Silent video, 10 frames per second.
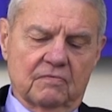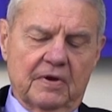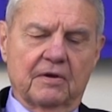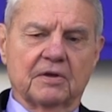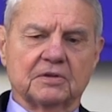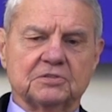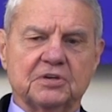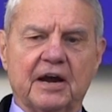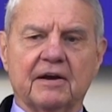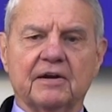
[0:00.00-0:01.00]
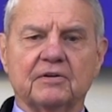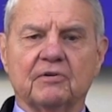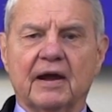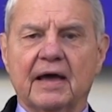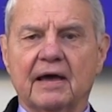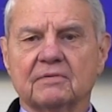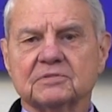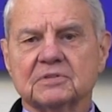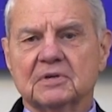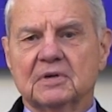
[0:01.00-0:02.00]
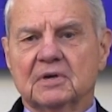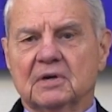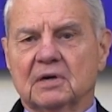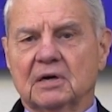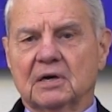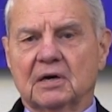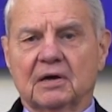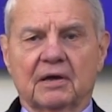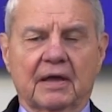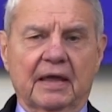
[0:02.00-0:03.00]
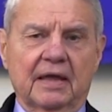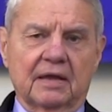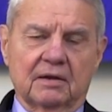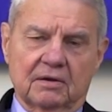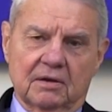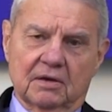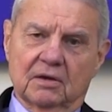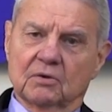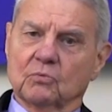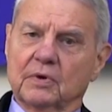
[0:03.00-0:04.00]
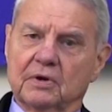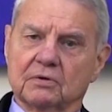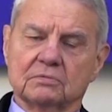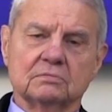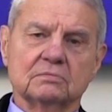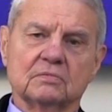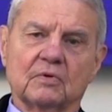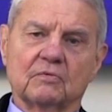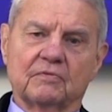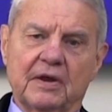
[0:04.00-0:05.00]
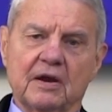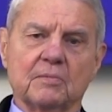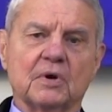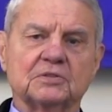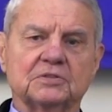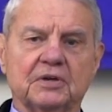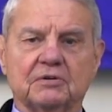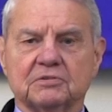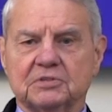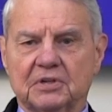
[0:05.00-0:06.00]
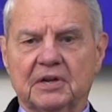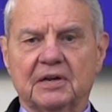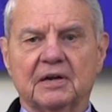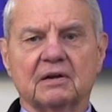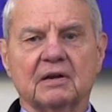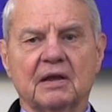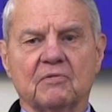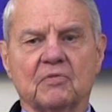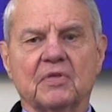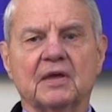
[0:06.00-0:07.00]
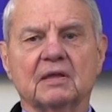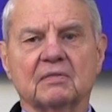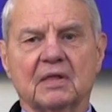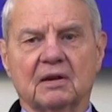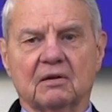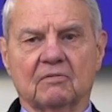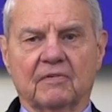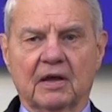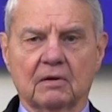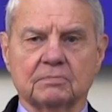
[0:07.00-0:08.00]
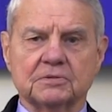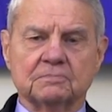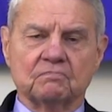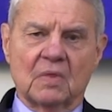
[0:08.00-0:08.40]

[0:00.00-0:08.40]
various charity drives, and we're very much interested in everything that develops.